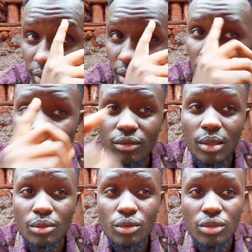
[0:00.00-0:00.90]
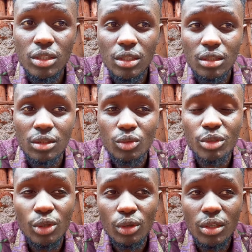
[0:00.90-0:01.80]
the guy you've come to see to be
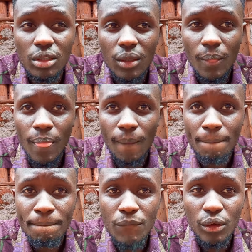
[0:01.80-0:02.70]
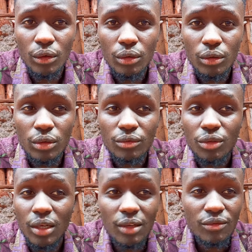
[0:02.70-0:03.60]
called, or of
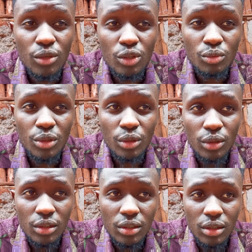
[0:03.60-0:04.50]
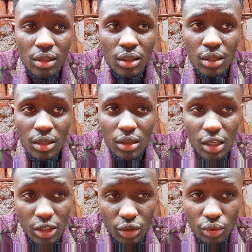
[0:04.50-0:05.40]
your loved one to be called.
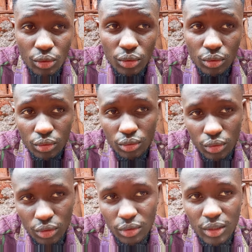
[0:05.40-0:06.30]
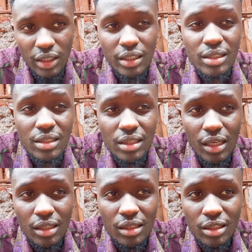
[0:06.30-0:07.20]
Then you get
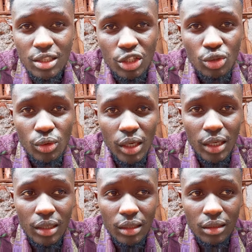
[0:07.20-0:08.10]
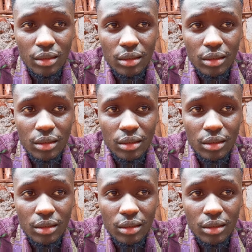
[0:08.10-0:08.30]
inside they take you where